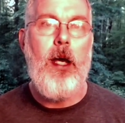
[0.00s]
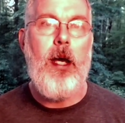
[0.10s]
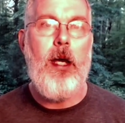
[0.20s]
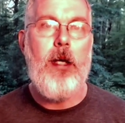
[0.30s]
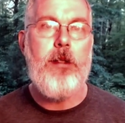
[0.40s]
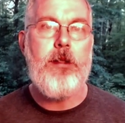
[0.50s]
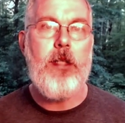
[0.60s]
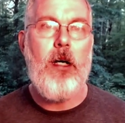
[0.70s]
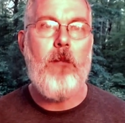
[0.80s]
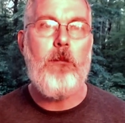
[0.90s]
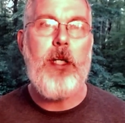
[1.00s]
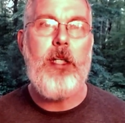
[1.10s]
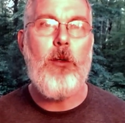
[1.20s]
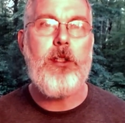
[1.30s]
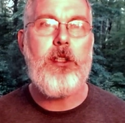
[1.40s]
And uh, but he
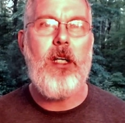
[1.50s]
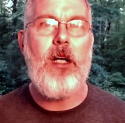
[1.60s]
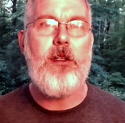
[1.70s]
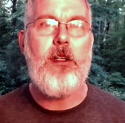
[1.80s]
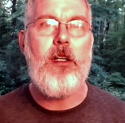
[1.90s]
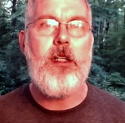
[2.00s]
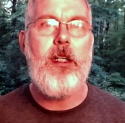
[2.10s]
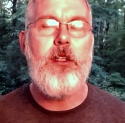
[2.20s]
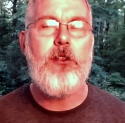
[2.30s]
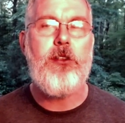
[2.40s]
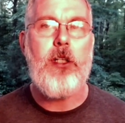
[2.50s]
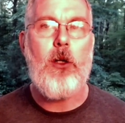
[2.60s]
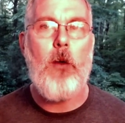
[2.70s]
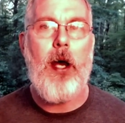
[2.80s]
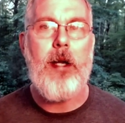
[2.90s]
was a little
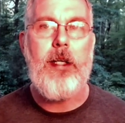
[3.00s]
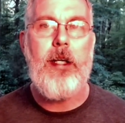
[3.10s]
idiosyncratic.